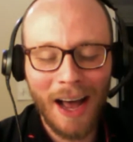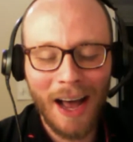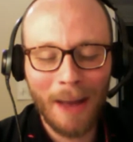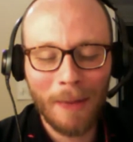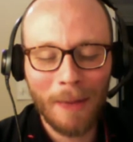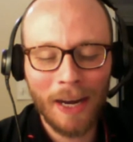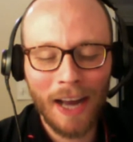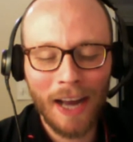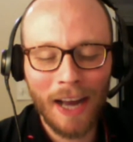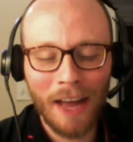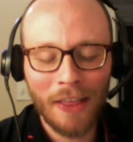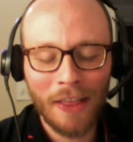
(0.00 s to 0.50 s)

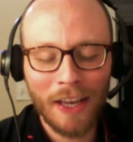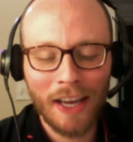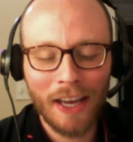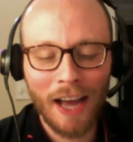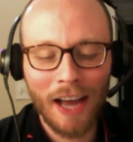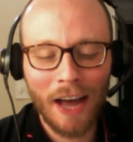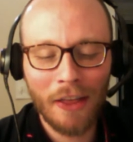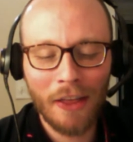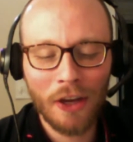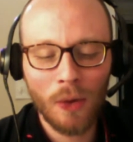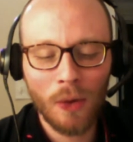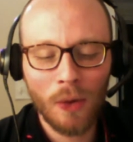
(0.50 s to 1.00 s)
mean, I
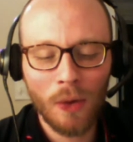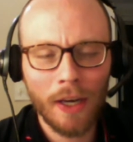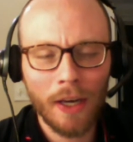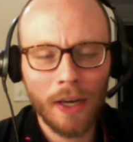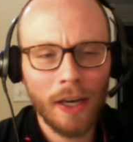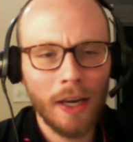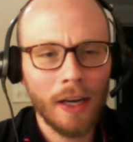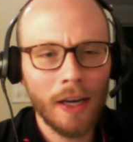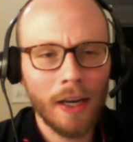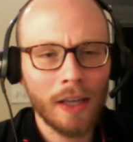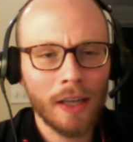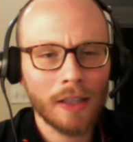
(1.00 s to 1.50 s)
think we
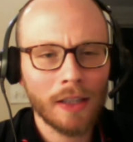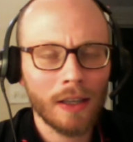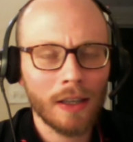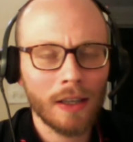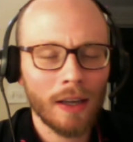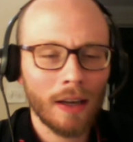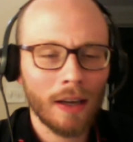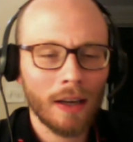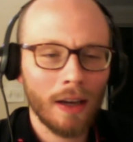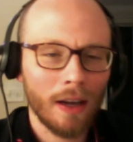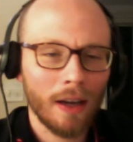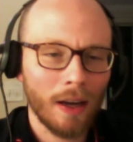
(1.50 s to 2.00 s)
need it,
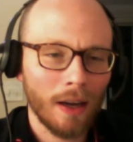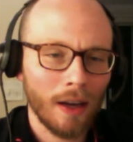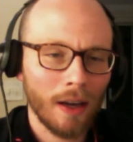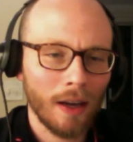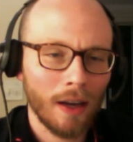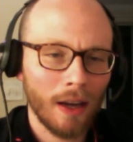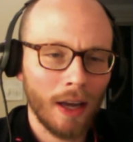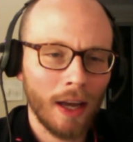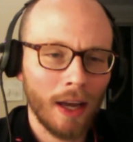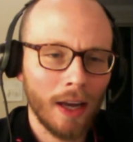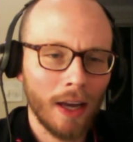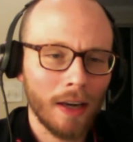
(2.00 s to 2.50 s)

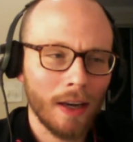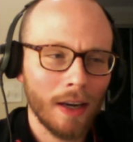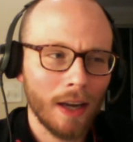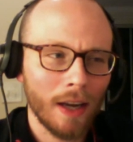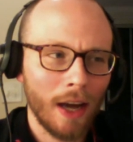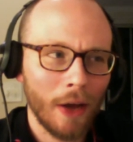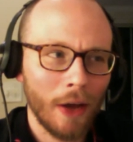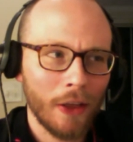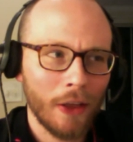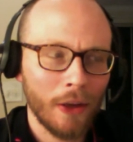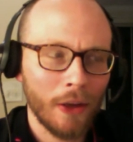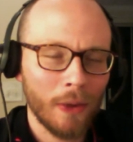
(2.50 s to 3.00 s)
and
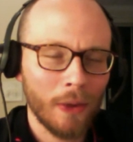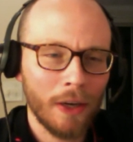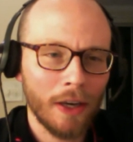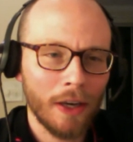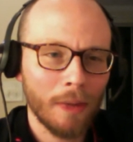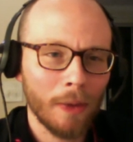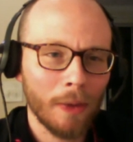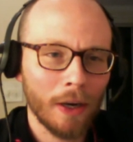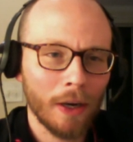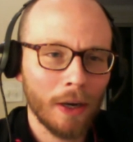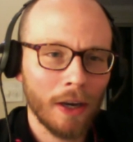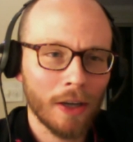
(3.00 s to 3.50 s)
I think we need
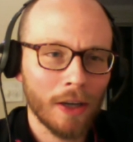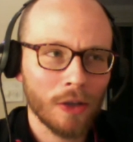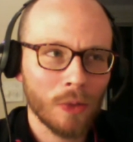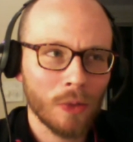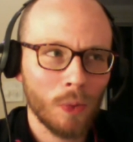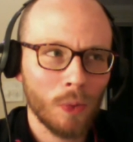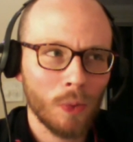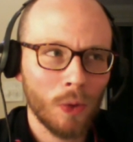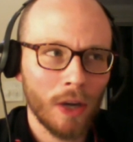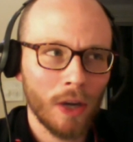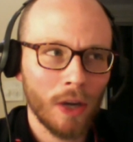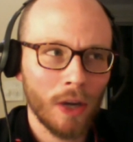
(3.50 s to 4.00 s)
it because
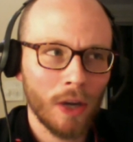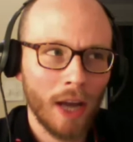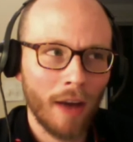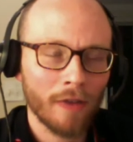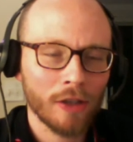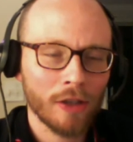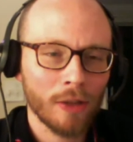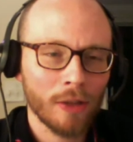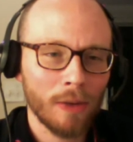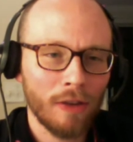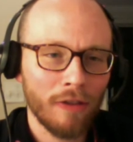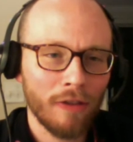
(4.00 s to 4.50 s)
we have
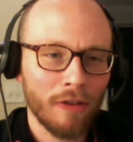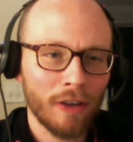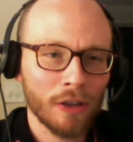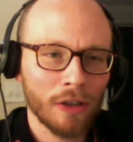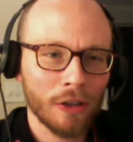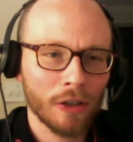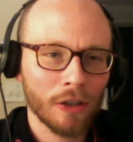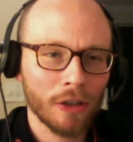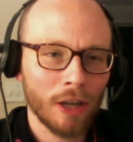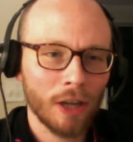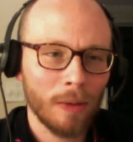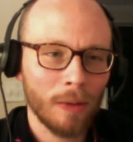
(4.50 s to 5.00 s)
so many
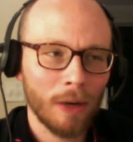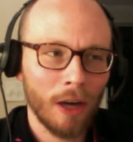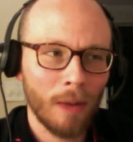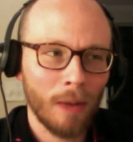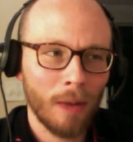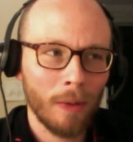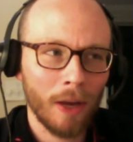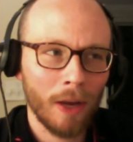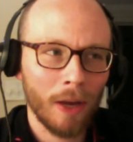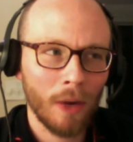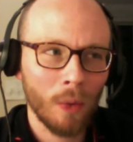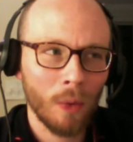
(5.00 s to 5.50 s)
fixtures coming
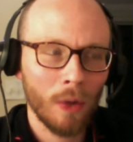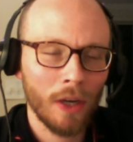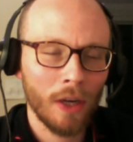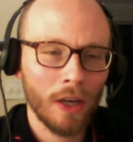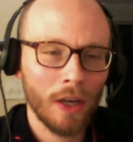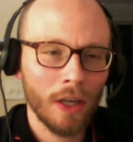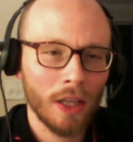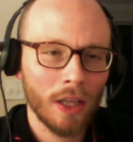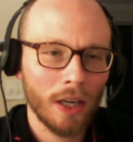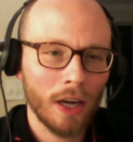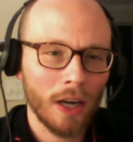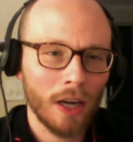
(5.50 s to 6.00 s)
up, and we
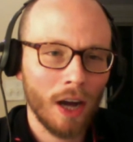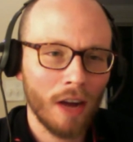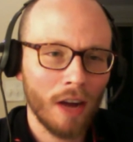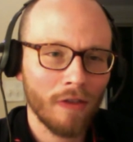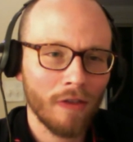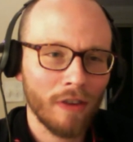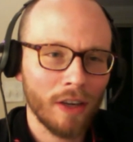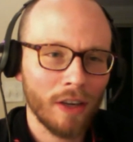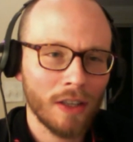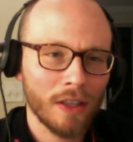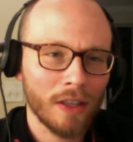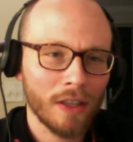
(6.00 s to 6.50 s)
need the
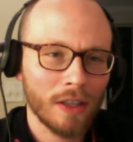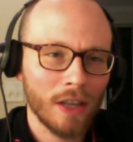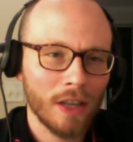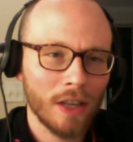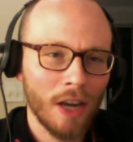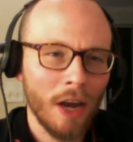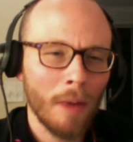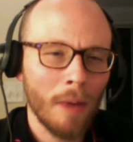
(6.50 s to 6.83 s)
confidence.